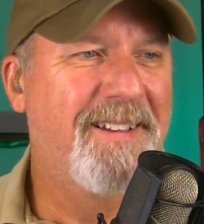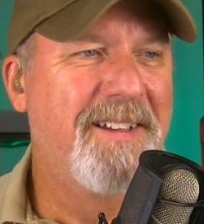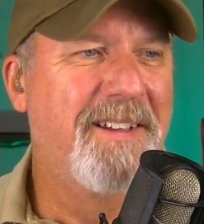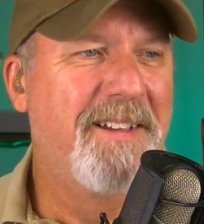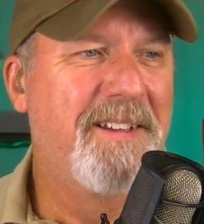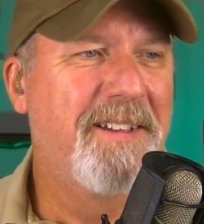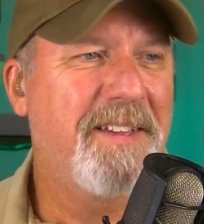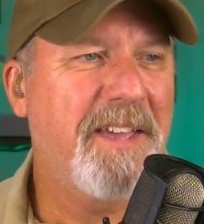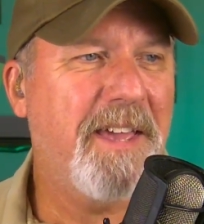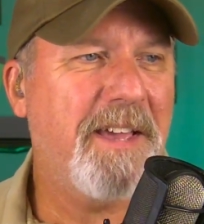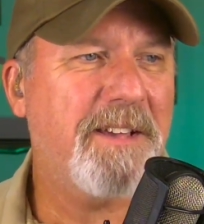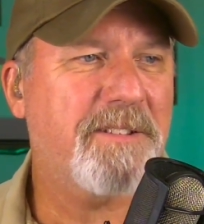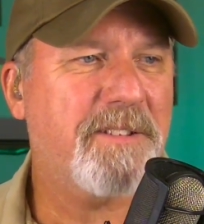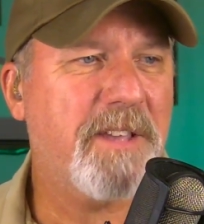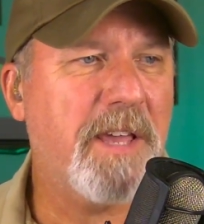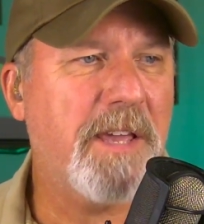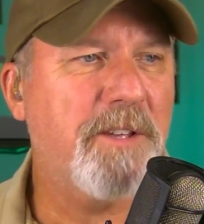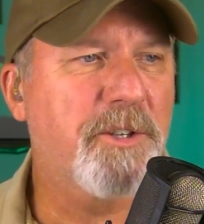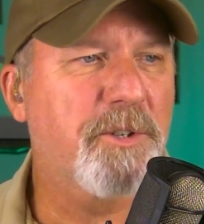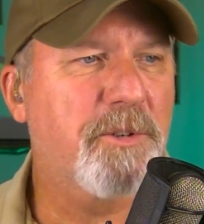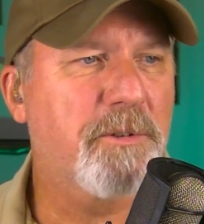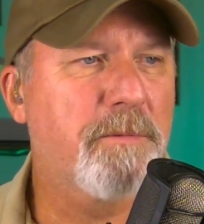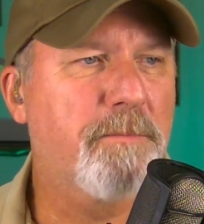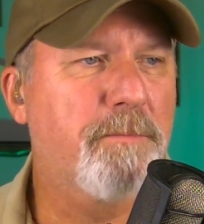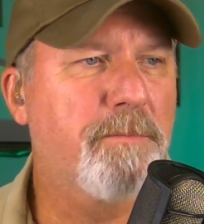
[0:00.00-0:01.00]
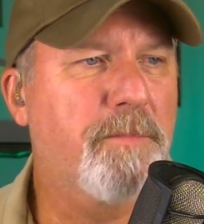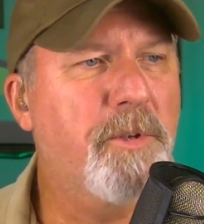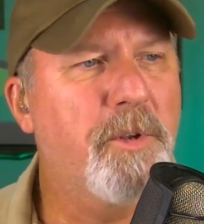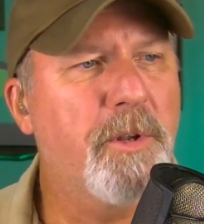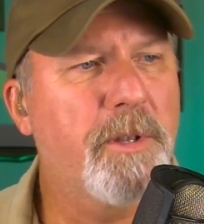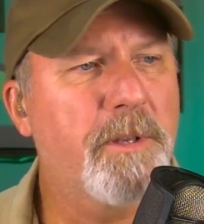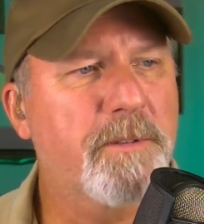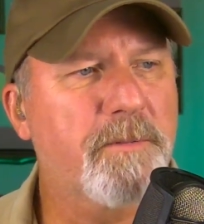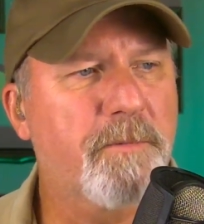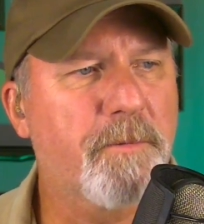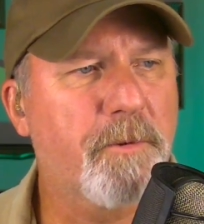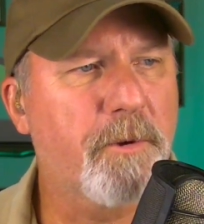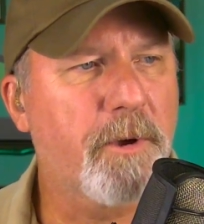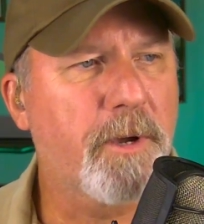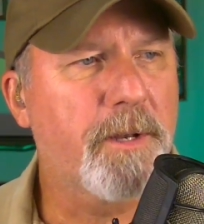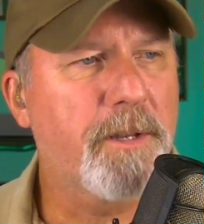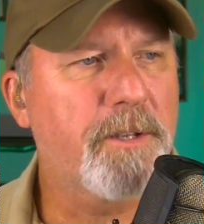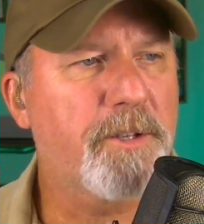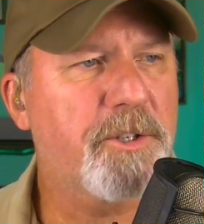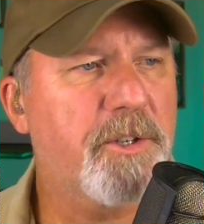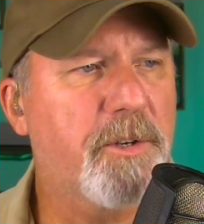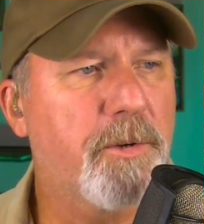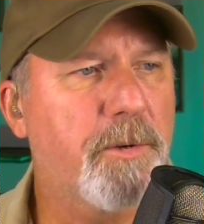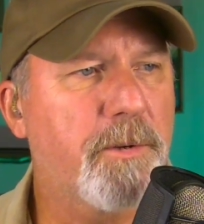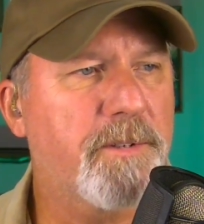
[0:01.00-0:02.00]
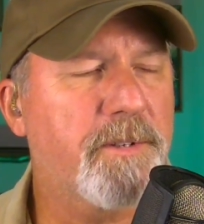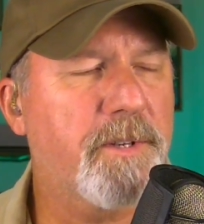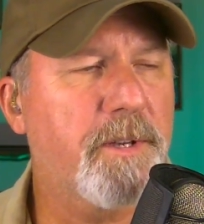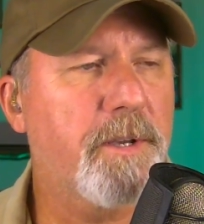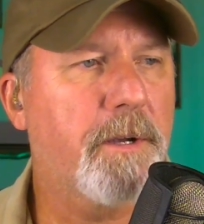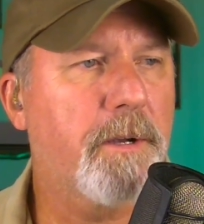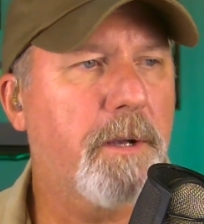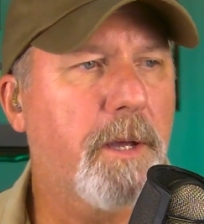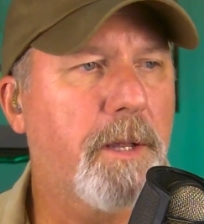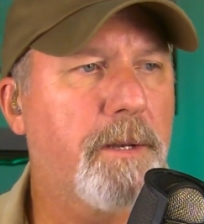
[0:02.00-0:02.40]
Yes, Angel Mina's variety show is here.